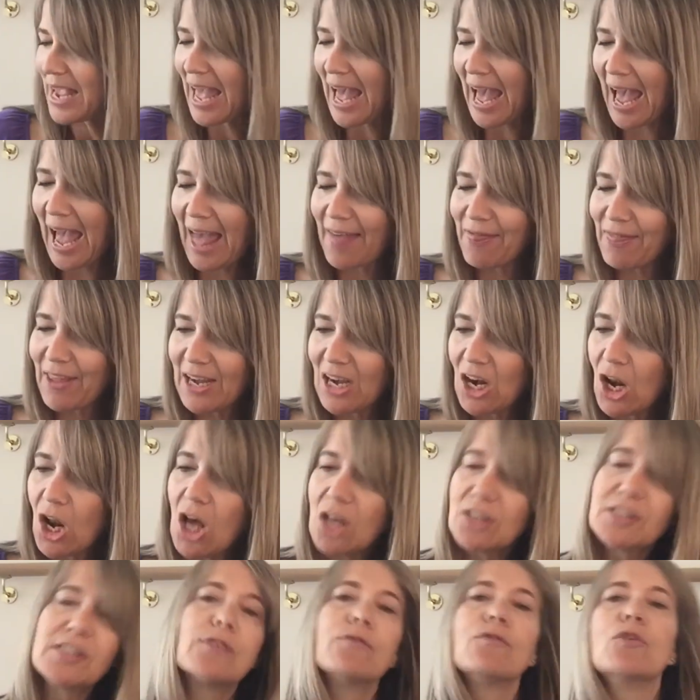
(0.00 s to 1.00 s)
And then
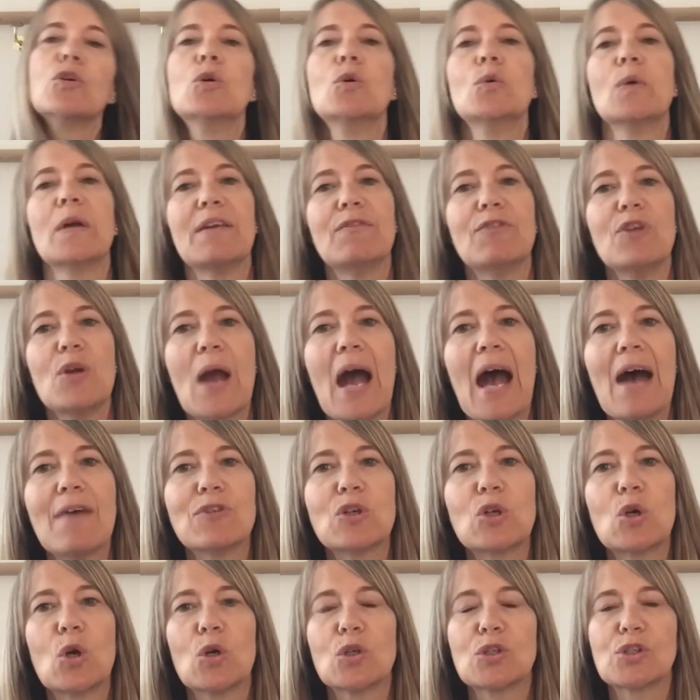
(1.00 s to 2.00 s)
last of all, if you
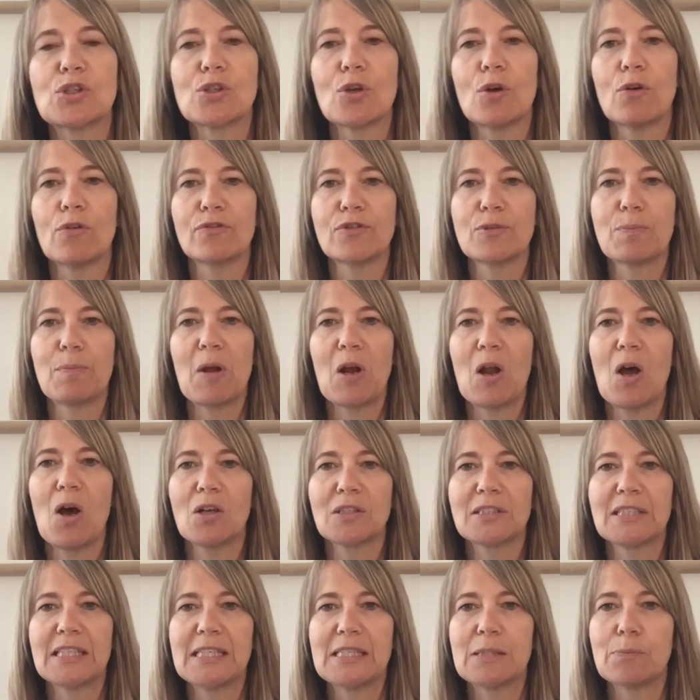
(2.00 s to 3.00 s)
haven't got a soft
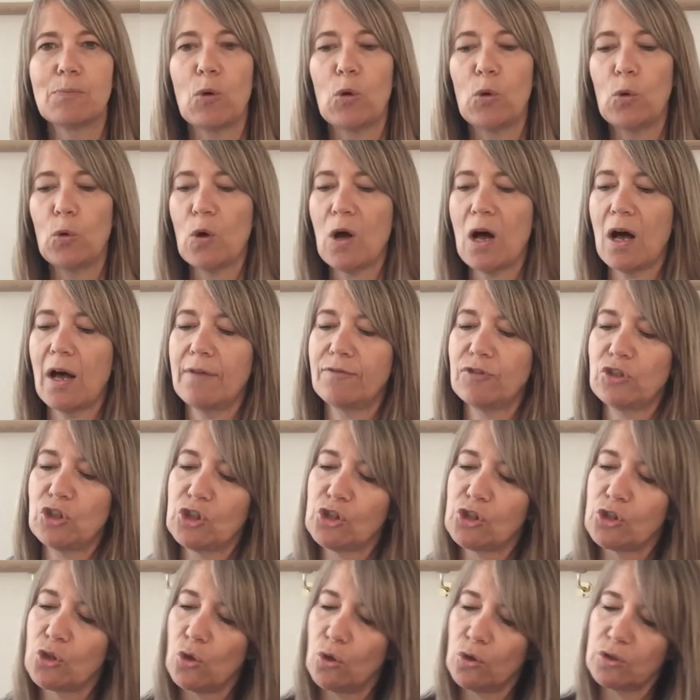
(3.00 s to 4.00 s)
Pilates ball, I've
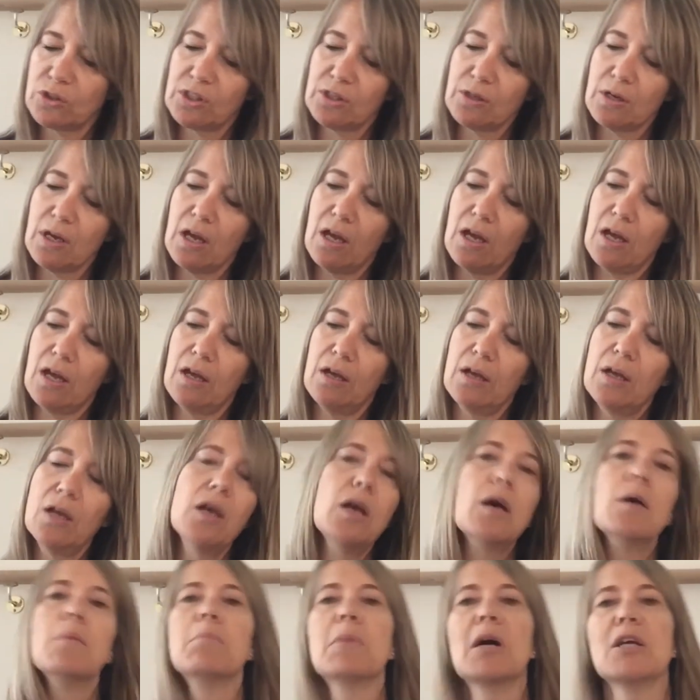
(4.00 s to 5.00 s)
just got
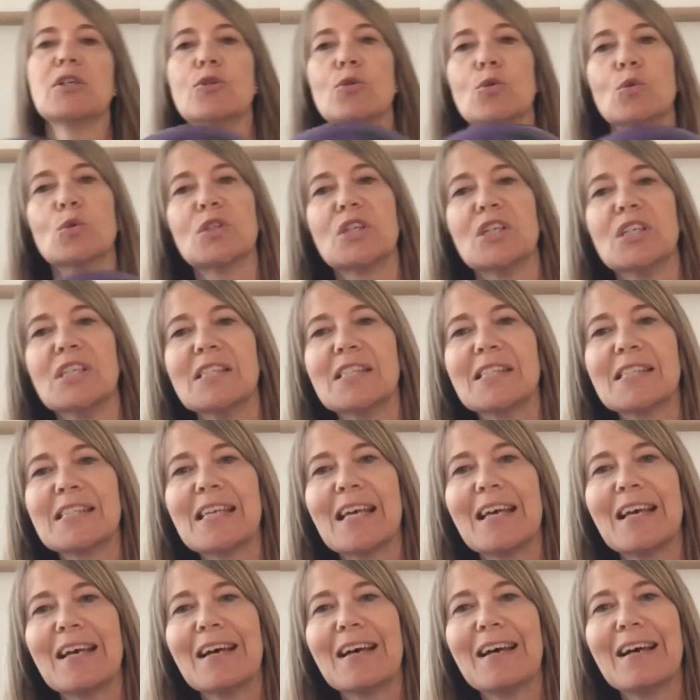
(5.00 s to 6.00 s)
my
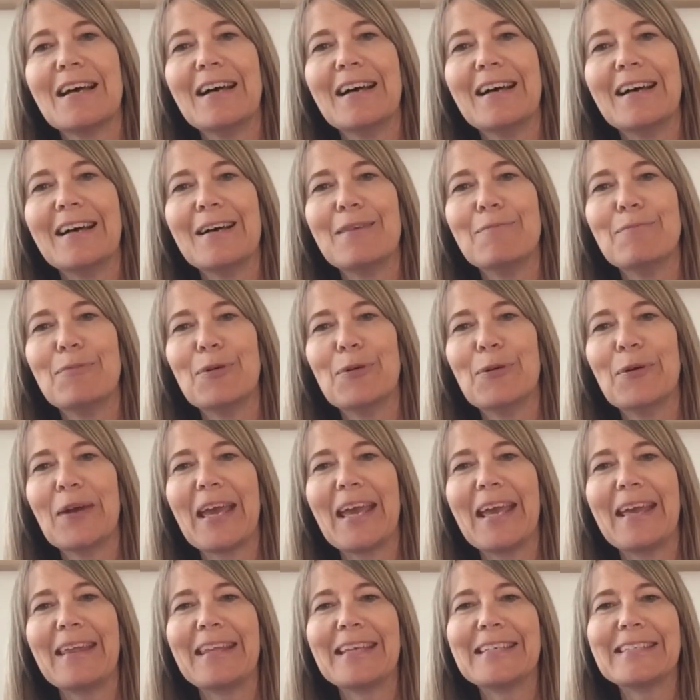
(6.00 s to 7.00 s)
daughter's ball
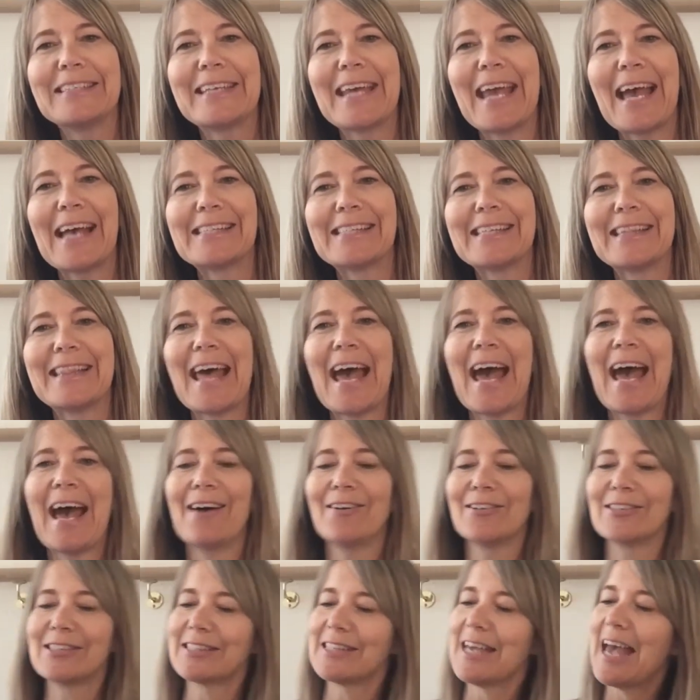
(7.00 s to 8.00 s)
here that she has in the
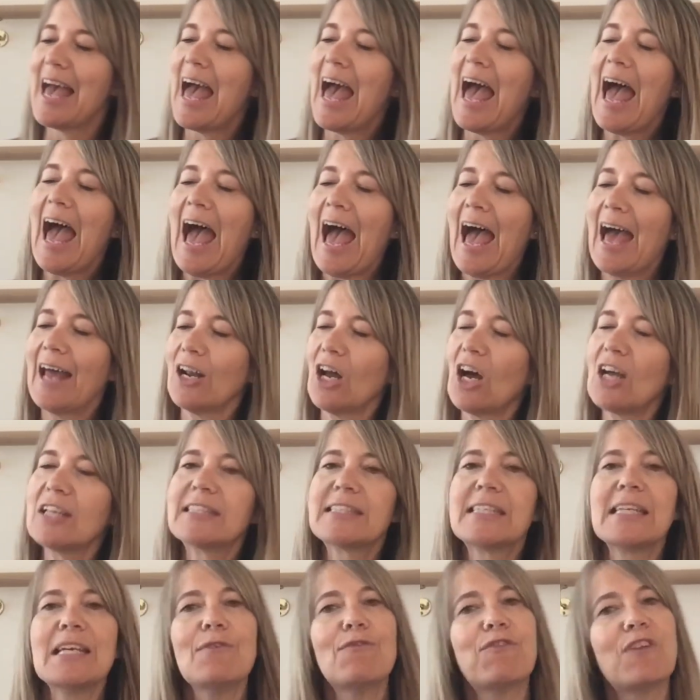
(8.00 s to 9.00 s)
house, and I
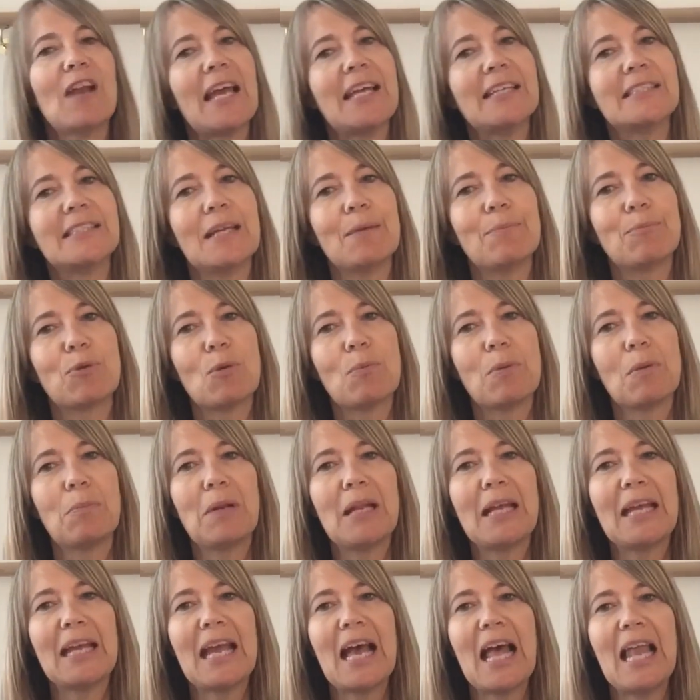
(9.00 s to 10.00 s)
deflate it
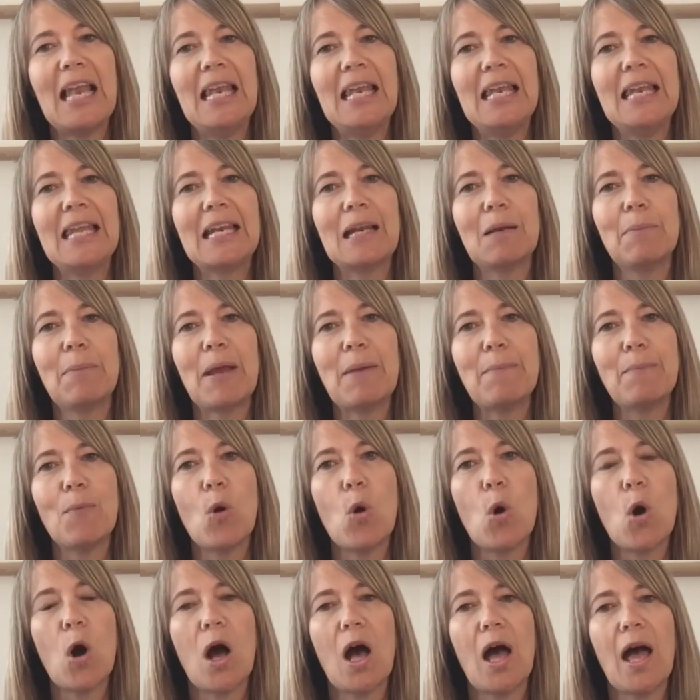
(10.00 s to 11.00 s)
probably a little bit
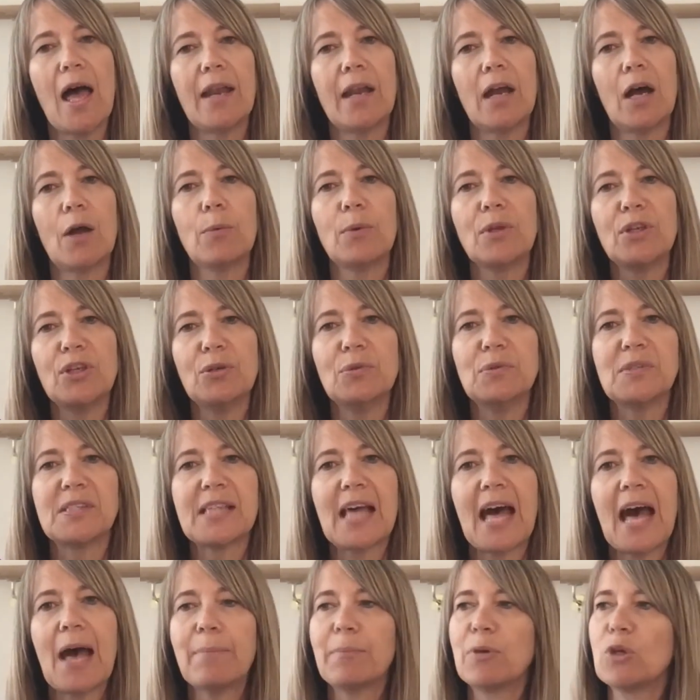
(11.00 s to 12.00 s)
more, and I would use
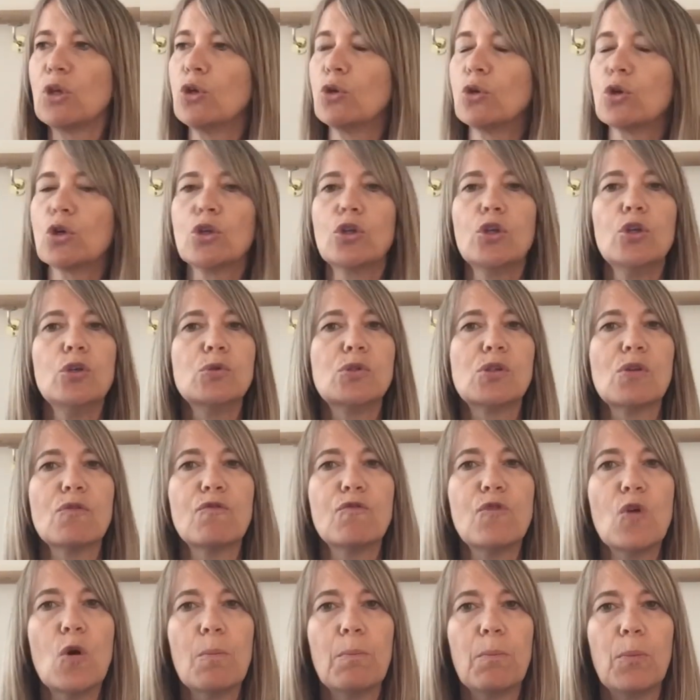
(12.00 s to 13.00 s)
that, but you could use a
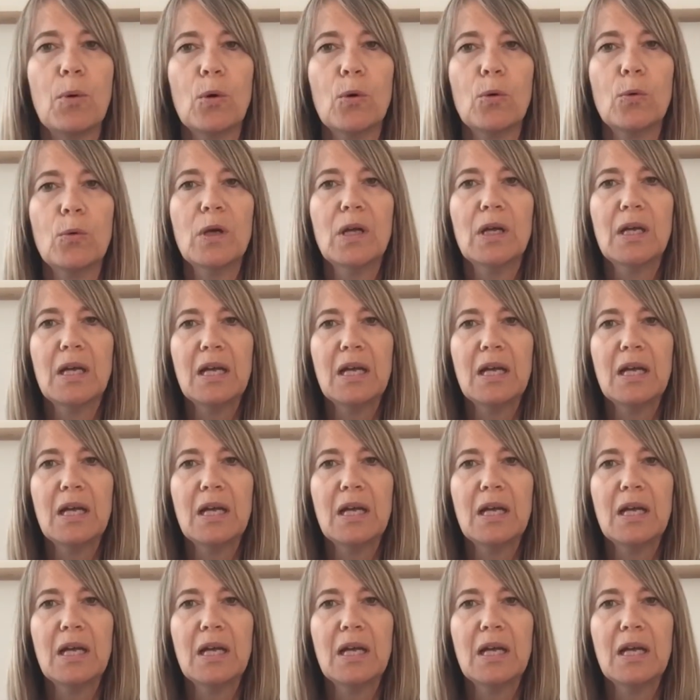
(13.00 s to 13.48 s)
football